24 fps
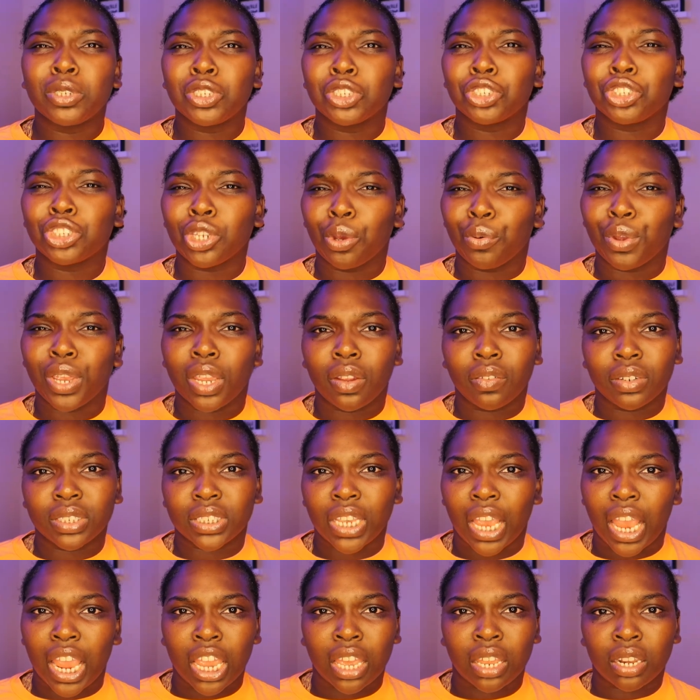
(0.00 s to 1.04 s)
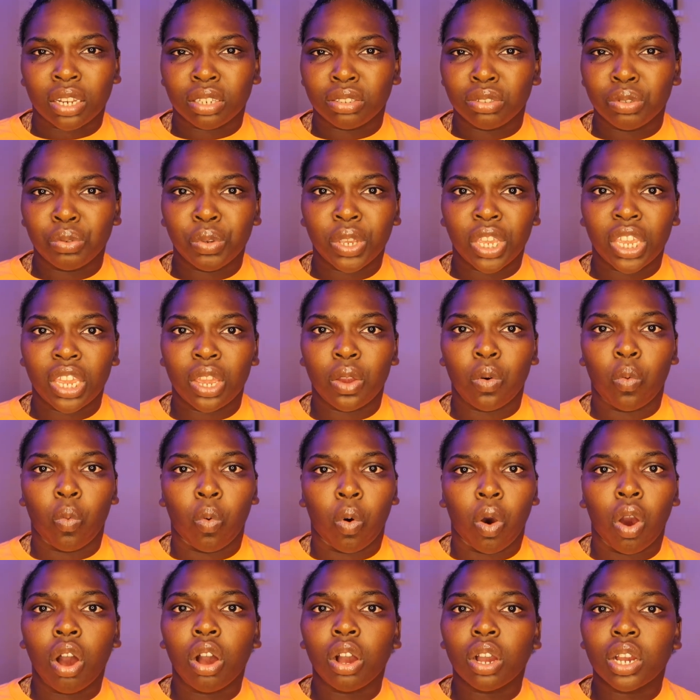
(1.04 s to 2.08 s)
are just so irritating. You can't
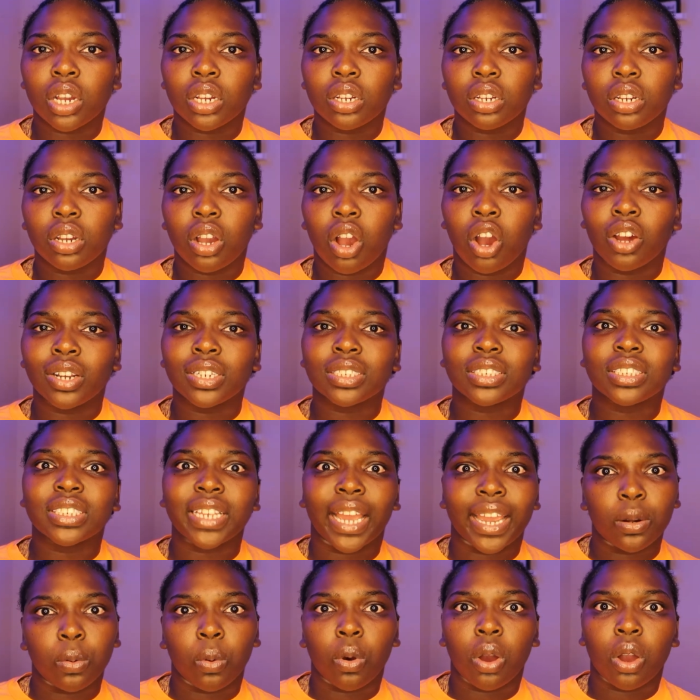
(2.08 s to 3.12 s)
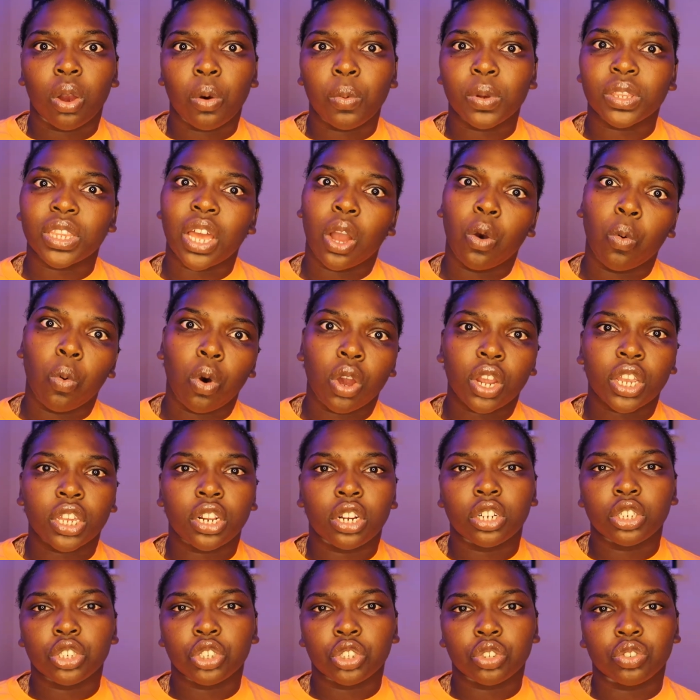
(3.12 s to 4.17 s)
walk on the sidewalk without walking
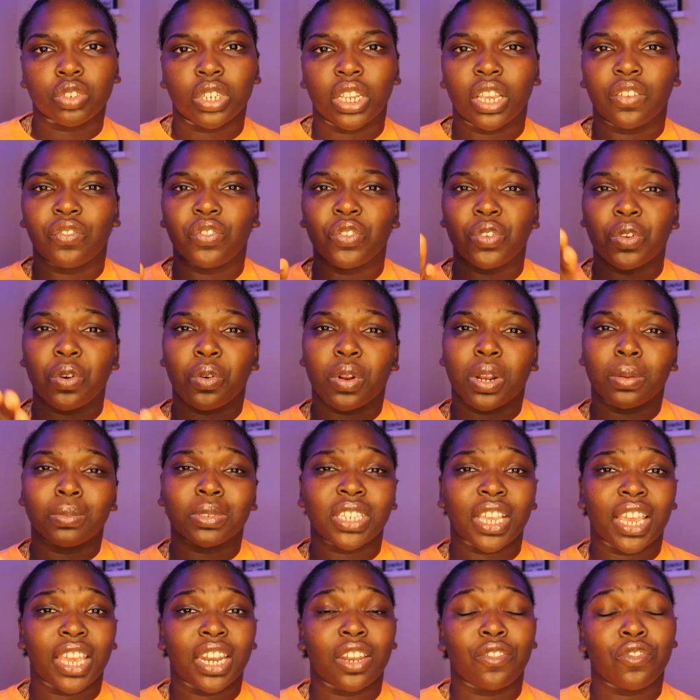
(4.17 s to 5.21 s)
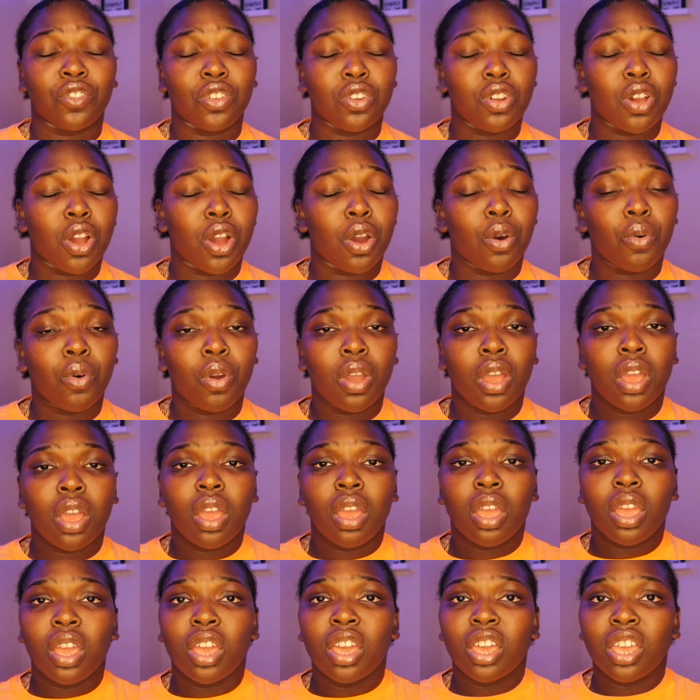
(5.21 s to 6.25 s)
in the street. If you know what I'm saying, if you know,
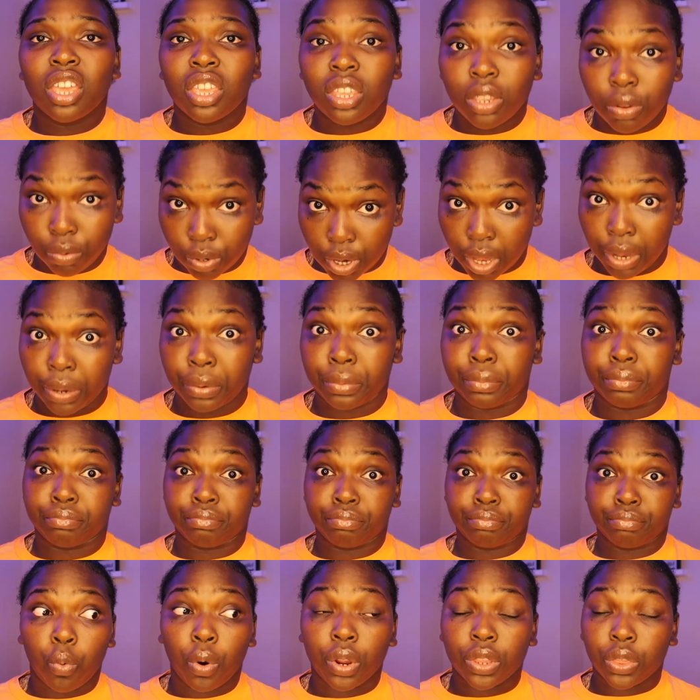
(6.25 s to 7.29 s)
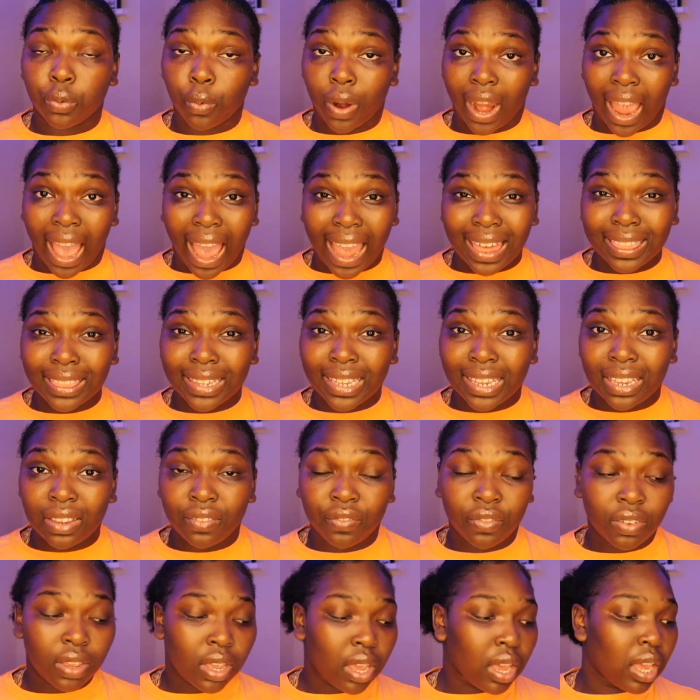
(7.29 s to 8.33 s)
you know. Where, where I
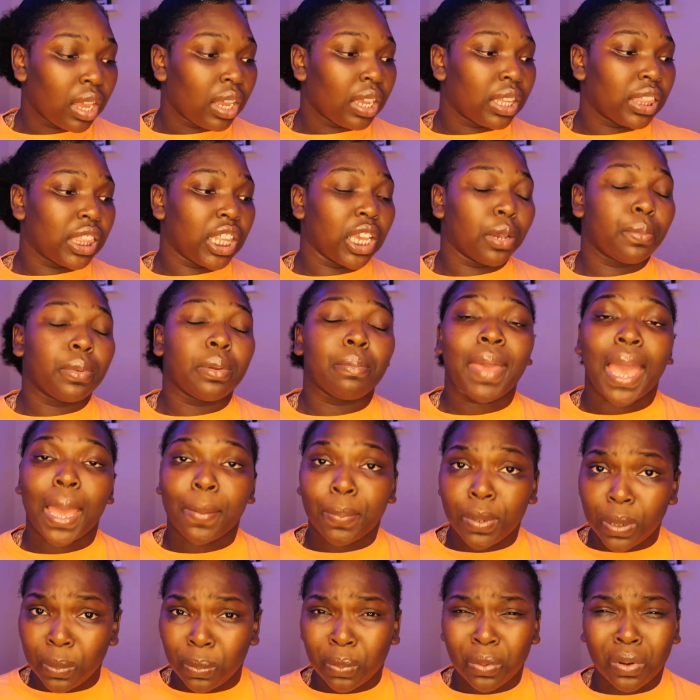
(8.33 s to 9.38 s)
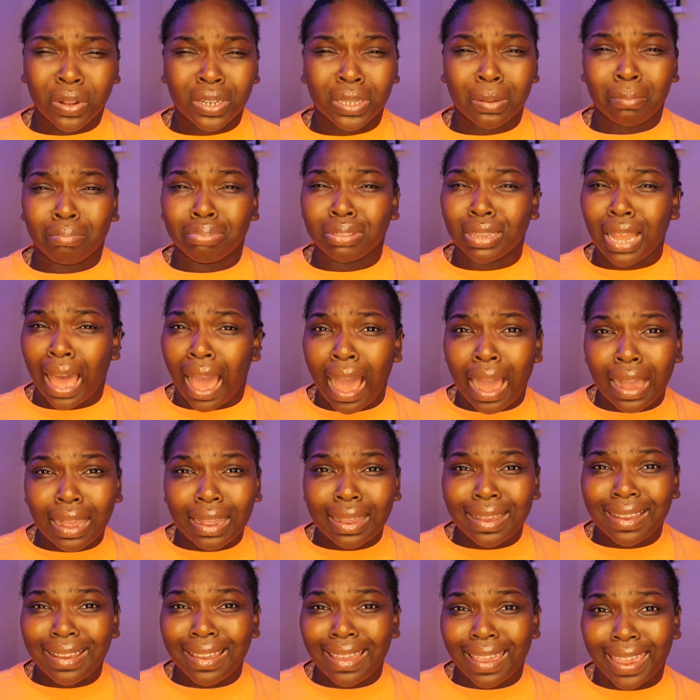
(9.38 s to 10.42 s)
live, there be mad people on the
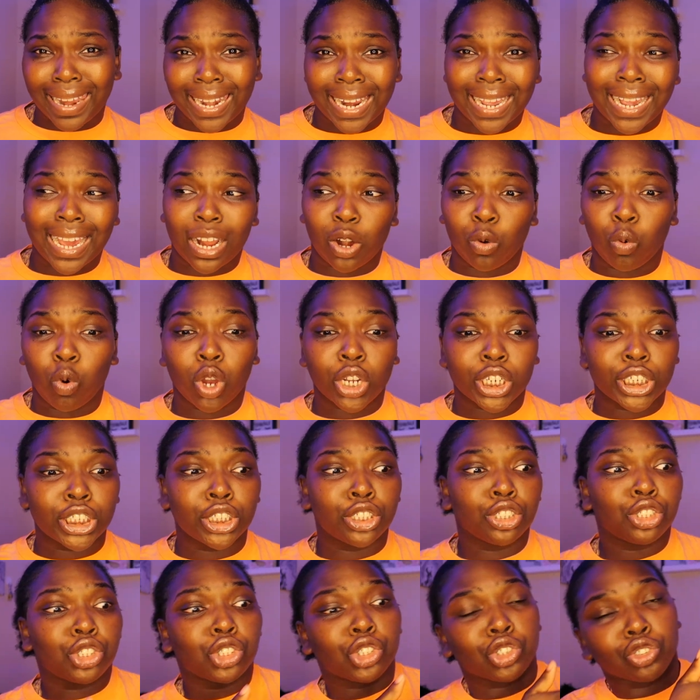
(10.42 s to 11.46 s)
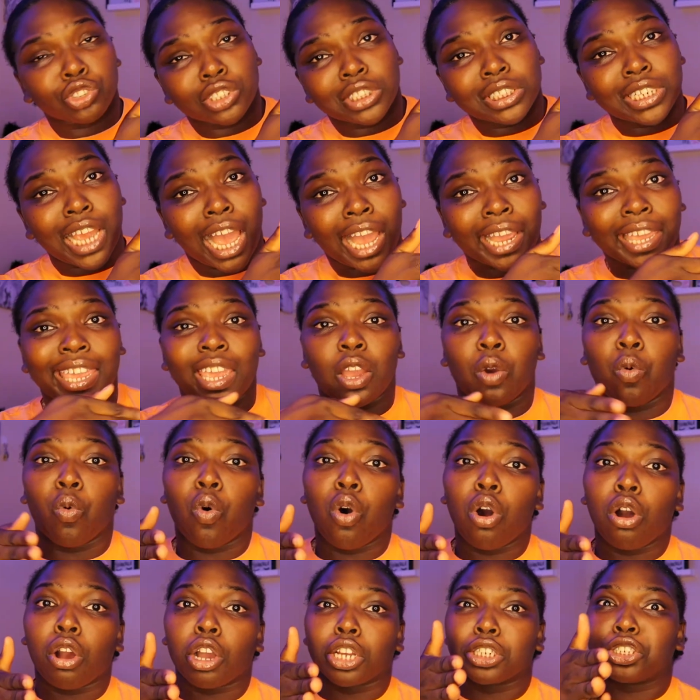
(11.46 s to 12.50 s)
block, and I gotta walk in the street. I can't
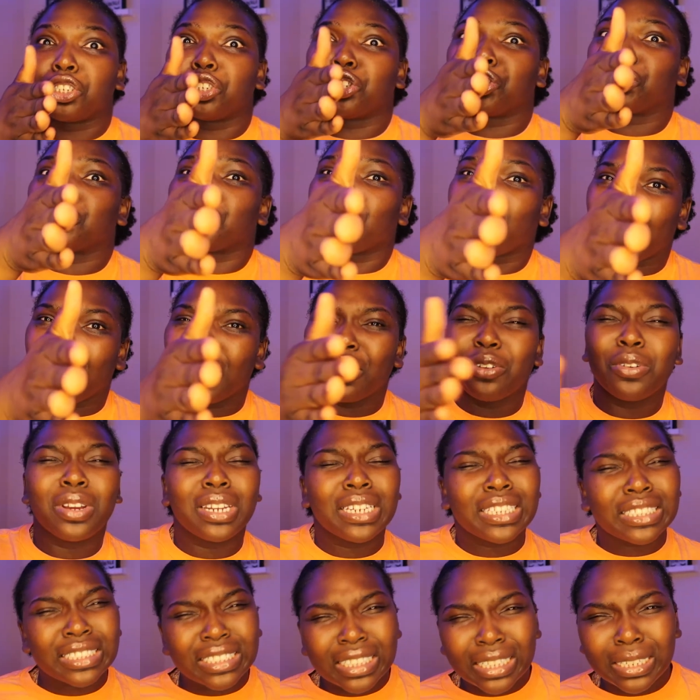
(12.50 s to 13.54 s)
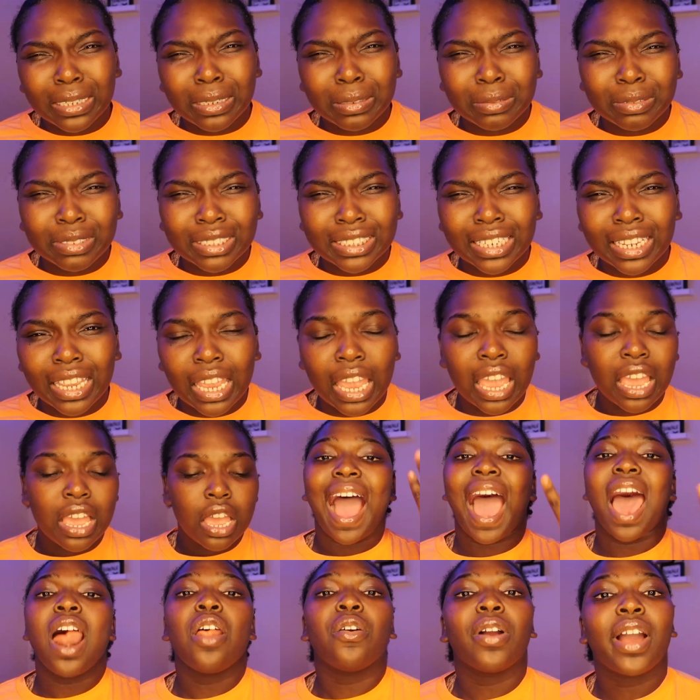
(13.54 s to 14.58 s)
walk straight. You understand what I'm saying?
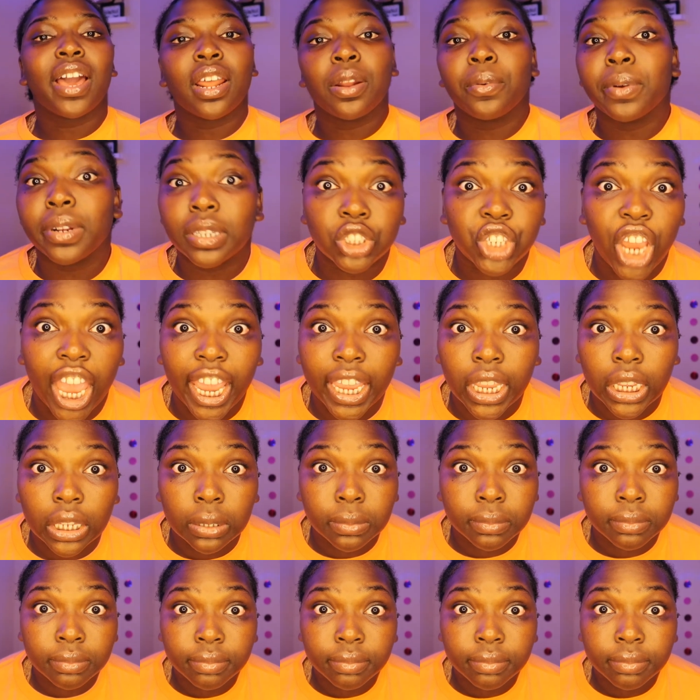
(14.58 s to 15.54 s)
I don't gotta wear a jacket.